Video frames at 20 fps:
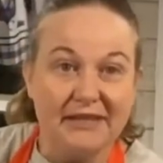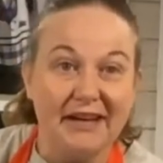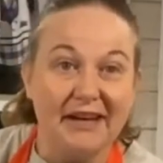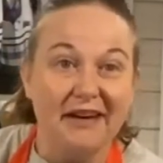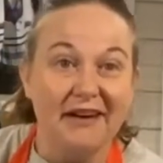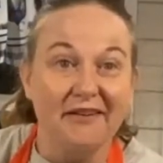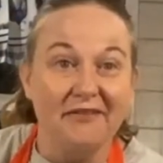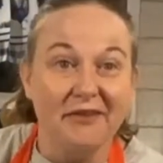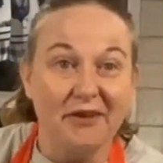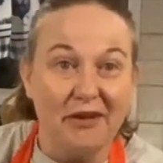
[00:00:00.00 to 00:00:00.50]

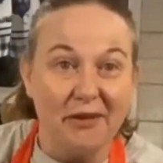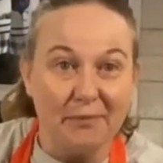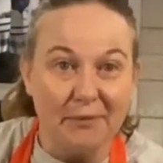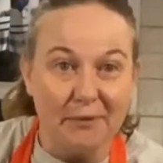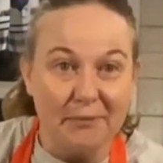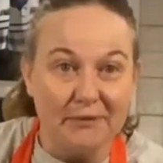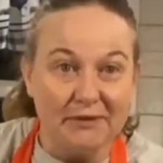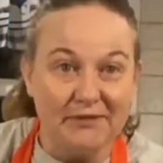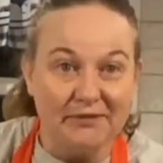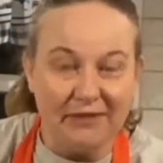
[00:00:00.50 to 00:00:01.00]
of
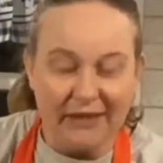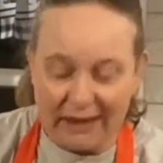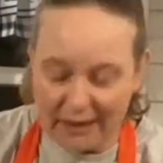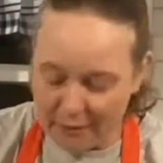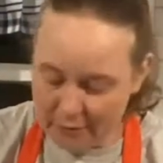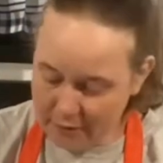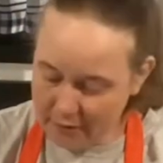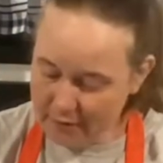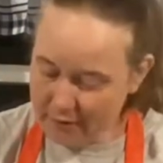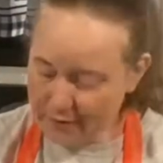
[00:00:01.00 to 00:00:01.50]
all-purpose
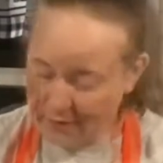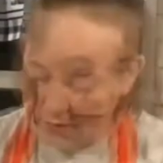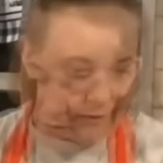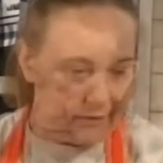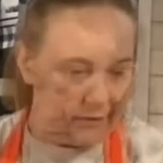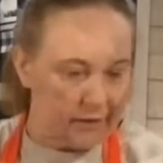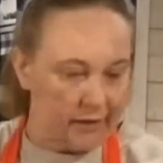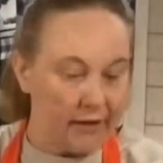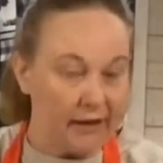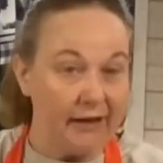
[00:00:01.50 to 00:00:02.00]
flour,
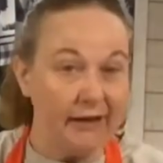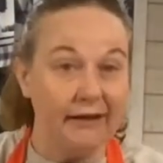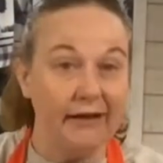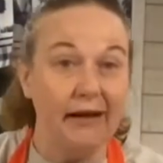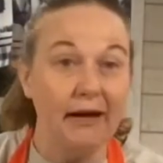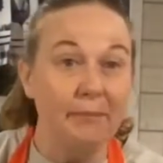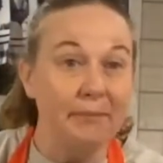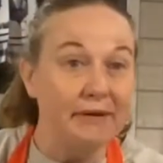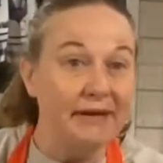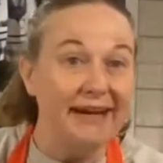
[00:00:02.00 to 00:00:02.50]
a
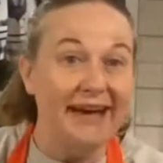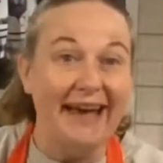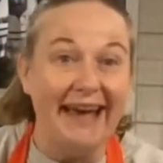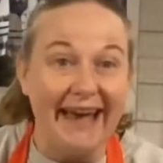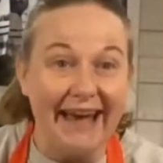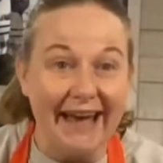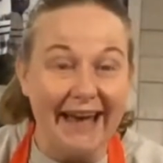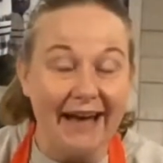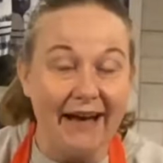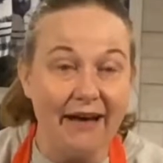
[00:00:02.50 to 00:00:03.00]
cup and a
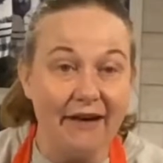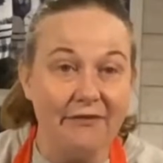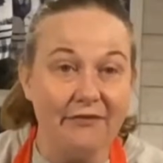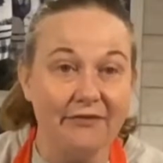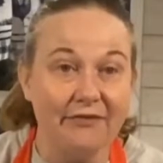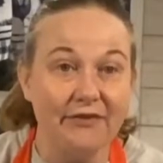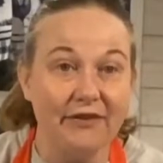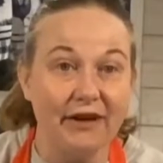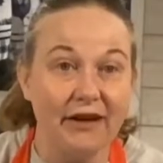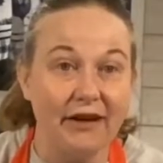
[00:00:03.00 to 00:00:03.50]
half
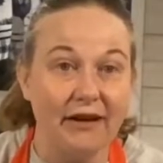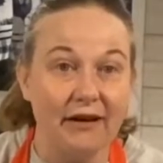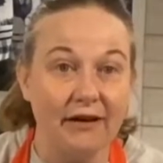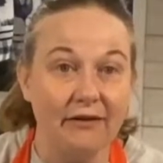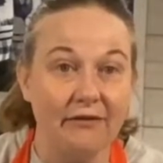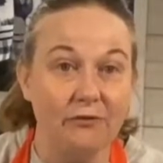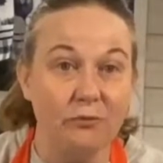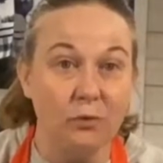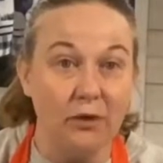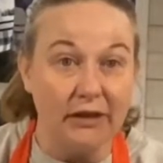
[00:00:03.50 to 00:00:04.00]
of
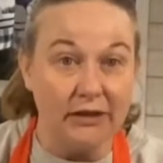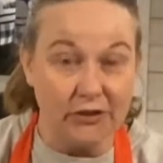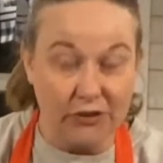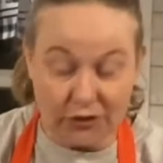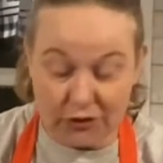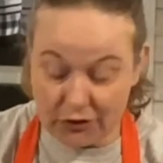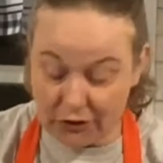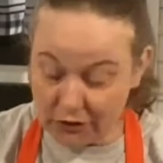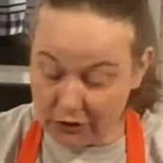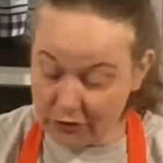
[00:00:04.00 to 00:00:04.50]
white
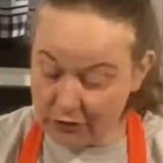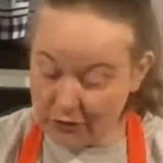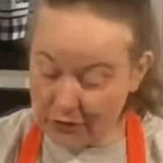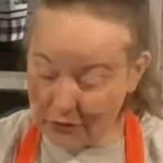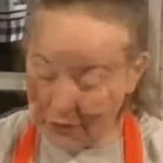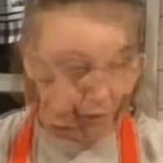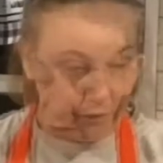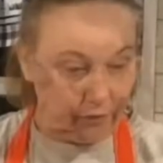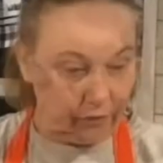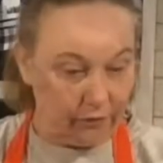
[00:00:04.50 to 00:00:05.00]
sugar, we're gonna
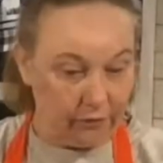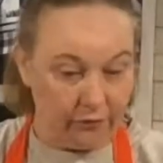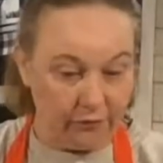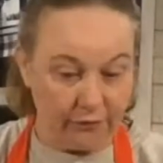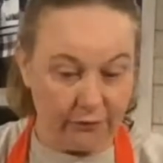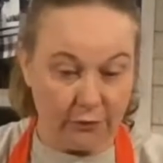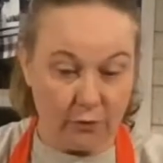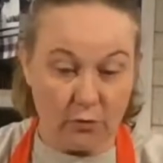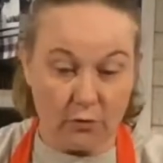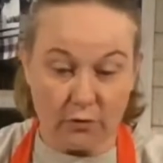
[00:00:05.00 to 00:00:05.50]
go
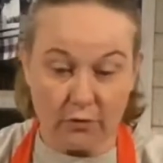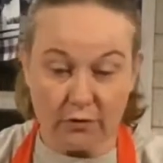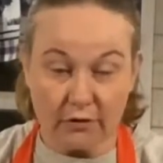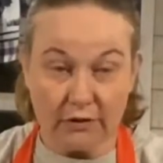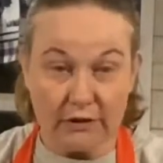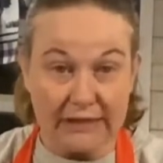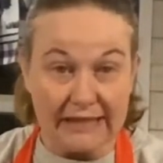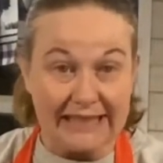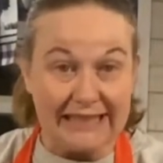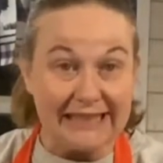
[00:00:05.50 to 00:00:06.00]
4
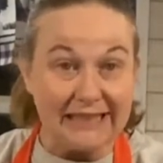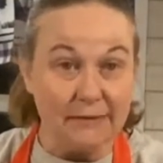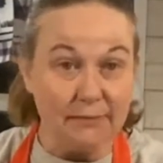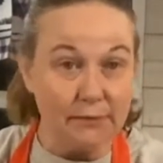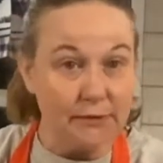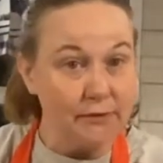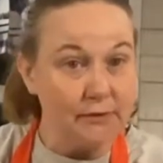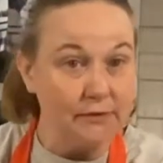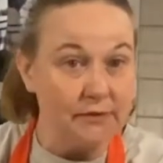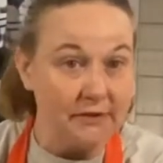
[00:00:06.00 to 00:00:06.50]

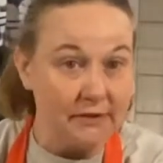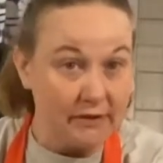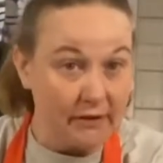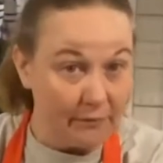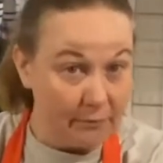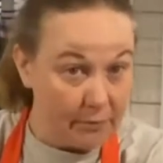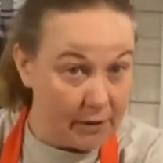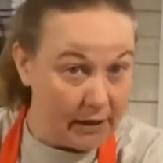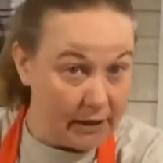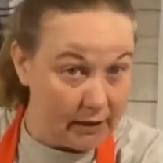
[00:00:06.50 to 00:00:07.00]
teaspoons of
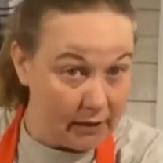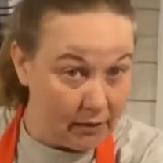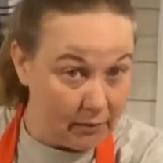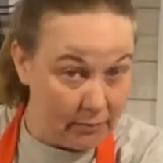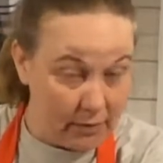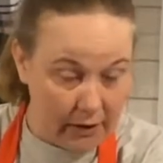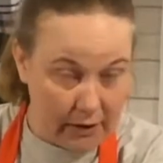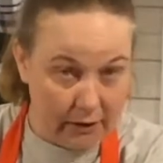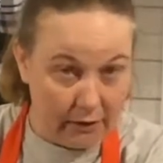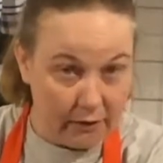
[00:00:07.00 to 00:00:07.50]
baking
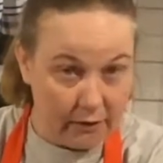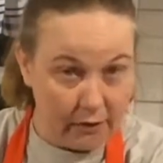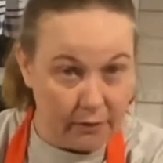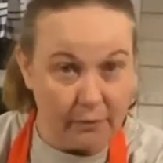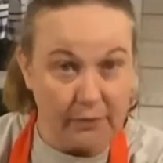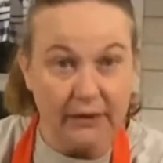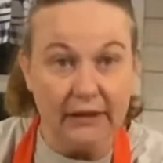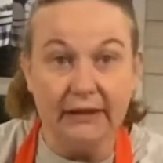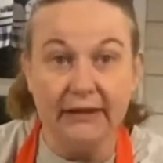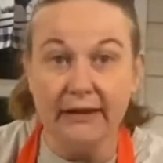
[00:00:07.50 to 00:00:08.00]
powder. We
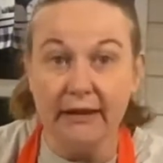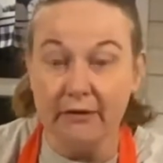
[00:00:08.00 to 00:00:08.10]
need that